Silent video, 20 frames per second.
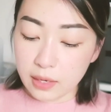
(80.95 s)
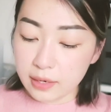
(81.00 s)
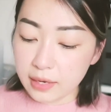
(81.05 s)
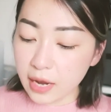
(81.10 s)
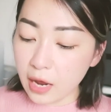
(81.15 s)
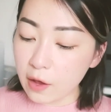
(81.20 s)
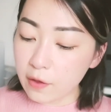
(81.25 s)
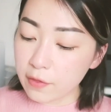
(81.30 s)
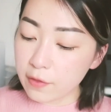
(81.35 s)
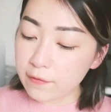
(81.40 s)

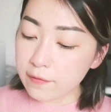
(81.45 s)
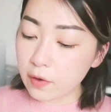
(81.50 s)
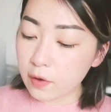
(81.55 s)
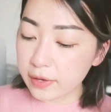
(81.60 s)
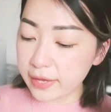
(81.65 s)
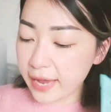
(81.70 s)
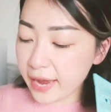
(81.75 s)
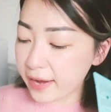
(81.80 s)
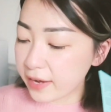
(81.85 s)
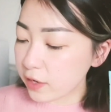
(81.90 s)
Now the
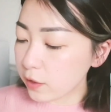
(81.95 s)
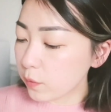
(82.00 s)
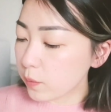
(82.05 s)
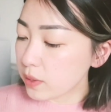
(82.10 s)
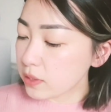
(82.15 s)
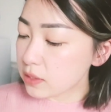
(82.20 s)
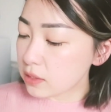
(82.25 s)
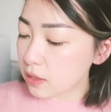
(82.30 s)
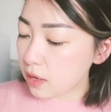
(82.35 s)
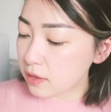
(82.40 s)
Volcanic
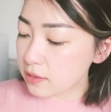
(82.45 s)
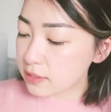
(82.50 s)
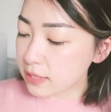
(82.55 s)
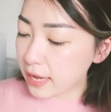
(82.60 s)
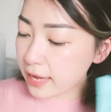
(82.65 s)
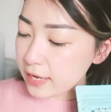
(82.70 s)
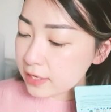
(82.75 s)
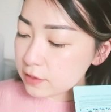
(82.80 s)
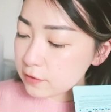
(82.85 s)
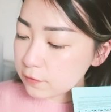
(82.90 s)
one says
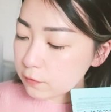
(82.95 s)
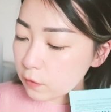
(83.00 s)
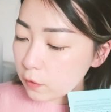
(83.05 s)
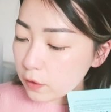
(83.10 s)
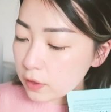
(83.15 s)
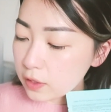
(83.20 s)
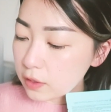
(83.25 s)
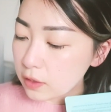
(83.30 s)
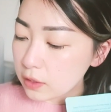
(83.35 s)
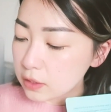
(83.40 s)
that it's
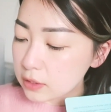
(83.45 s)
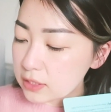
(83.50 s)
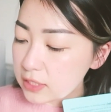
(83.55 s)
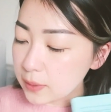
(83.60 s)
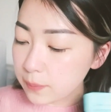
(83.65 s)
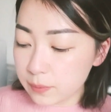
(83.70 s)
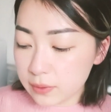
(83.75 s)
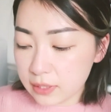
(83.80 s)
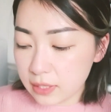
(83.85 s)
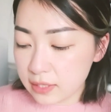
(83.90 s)
for
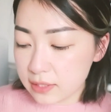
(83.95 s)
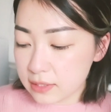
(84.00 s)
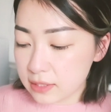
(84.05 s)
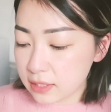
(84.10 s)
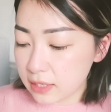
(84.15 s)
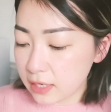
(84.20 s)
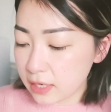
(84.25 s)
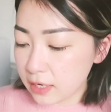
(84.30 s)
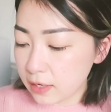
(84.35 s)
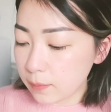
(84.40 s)
deep
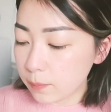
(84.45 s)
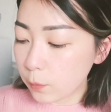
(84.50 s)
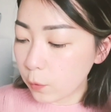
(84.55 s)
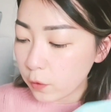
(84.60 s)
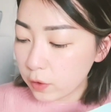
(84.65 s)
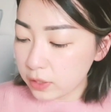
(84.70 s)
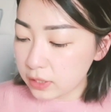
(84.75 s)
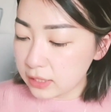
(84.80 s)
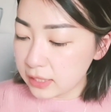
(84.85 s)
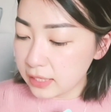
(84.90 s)
cleansing,
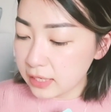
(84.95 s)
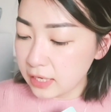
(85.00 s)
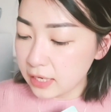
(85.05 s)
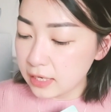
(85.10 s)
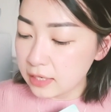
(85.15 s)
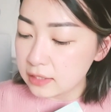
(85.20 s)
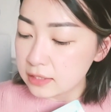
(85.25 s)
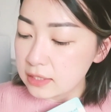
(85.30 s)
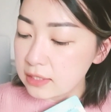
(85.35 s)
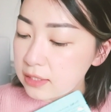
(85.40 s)
pore
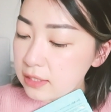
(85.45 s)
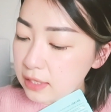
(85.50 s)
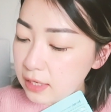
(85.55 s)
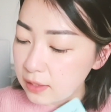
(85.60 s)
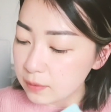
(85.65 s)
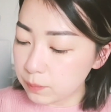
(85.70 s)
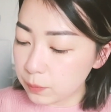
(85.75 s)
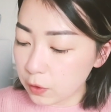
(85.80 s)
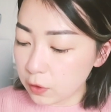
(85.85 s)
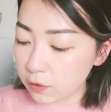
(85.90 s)
cleaning,
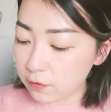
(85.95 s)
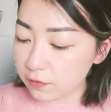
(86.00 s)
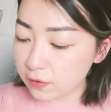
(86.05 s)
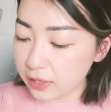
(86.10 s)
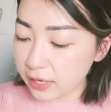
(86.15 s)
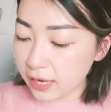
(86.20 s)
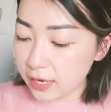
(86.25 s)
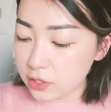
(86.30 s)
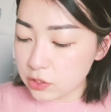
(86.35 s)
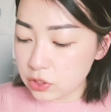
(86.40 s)
skin
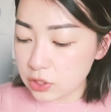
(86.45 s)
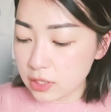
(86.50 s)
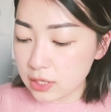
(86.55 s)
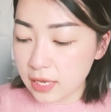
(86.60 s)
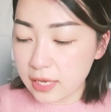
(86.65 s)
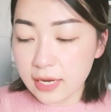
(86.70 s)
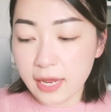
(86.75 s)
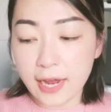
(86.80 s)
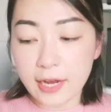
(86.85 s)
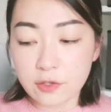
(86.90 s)

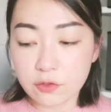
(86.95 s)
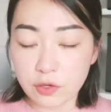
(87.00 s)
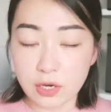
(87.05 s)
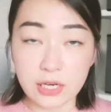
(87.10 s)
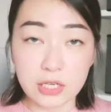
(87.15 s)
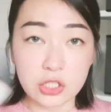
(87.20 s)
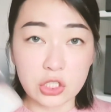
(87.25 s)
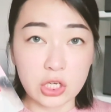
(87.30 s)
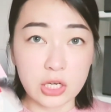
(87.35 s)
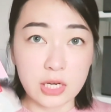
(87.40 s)
purification, and
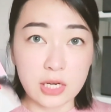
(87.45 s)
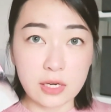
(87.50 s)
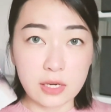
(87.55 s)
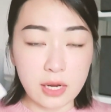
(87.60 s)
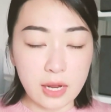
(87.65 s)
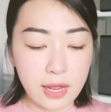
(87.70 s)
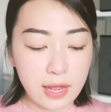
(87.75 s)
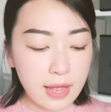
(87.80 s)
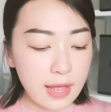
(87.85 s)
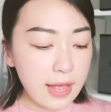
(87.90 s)

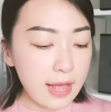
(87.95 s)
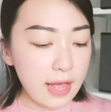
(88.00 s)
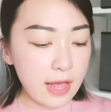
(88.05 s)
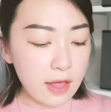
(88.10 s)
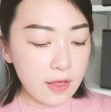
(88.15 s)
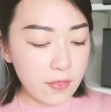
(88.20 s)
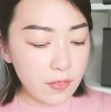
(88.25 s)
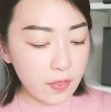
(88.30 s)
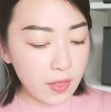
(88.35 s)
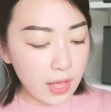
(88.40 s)
hydration.
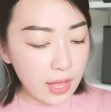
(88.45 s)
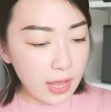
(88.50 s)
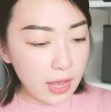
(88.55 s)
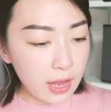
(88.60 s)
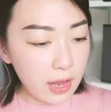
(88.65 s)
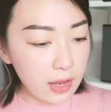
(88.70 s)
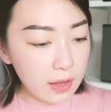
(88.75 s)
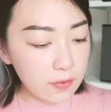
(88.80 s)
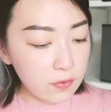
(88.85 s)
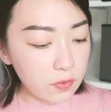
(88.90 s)
And
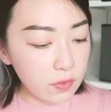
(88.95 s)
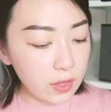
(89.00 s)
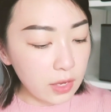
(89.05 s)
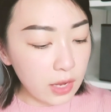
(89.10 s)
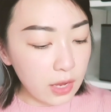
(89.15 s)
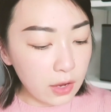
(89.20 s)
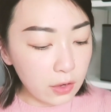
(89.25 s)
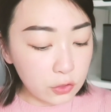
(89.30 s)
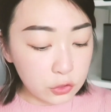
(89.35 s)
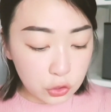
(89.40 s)
then
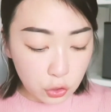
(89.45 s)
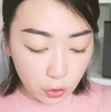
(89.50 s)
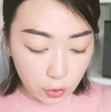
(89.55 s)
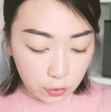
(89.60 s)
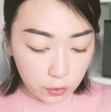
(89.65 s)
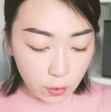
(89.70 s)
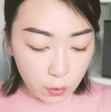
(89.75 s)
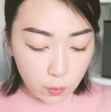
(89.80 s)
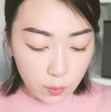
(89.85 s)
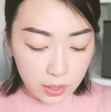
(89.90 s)
the
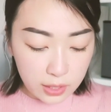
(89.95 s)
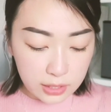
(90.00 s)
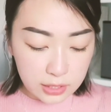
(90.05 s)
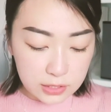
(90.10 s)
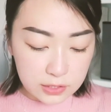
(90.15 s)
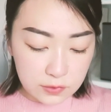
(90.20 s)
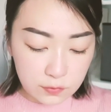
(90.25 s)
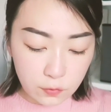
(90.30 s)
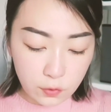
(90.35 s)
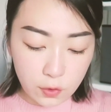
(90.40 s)
Charcoal one
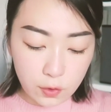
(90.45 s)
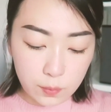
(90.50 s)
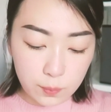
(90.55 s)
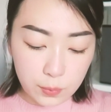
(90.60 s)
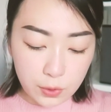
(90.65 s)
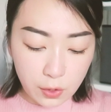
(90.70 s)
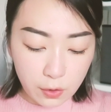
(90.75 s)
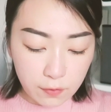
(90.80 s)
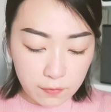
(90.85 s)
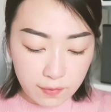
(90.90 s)
is for
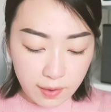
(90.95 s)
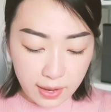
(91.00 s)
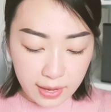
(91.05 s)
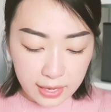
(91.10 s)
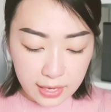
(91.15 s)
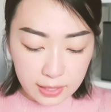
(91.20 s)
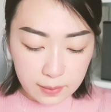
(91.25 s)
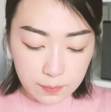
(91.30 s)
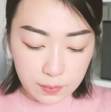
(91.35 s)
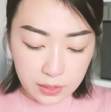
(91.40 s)

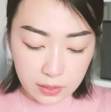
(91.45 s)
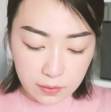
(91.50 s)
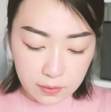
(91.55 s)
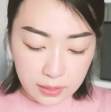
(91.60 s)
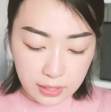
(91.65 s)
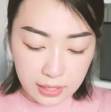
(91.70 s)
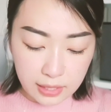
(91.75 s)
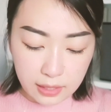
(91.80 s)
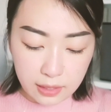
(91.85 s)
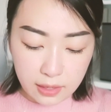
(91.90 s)
purifying,
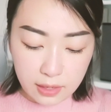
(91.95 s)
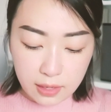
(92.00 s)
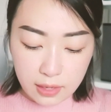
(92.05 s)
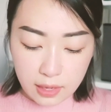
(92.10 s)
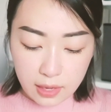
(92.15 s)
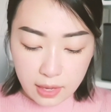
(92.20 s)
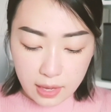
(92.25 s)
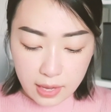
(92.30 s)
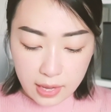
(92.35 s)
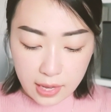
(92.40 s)
peeling,
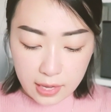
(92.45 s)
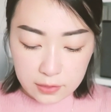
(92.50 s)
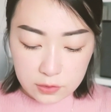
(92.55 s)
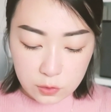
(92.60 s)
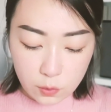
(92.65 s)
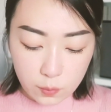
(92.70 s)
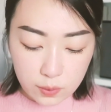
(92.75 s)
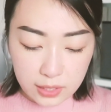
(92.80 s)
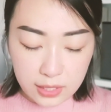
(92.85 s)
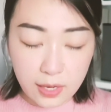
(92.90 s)

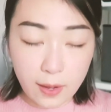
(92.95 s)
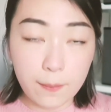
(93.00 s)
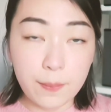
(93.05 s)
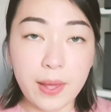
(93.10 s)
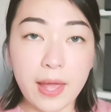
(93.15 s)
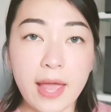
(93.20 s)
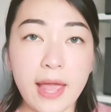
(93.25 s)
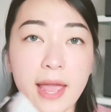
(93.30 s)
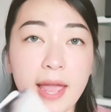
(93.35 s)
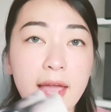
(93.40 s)
toning up,
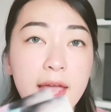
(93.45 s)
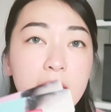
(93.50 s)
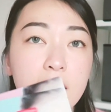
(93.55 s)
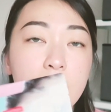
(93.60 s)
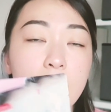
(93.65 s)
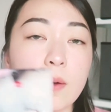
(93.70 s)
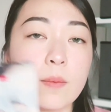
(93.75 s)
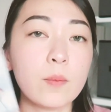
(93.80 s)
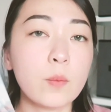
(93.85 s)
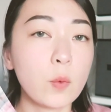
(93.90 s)

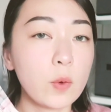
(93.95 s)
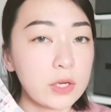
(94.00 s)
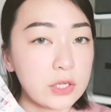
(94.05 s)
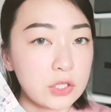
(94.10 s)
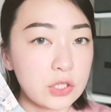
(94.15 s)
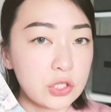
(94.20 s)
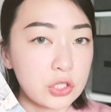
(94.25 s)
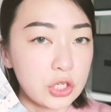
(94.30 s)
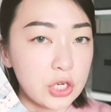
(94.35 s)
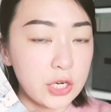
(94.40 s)
and
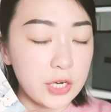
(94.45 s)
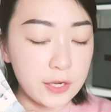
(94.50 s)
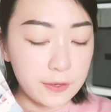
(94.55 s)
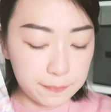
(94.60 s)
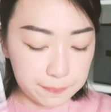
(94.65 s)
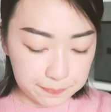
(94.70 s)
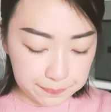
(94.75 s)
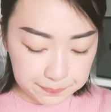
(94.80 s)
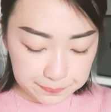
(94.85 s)
moisture.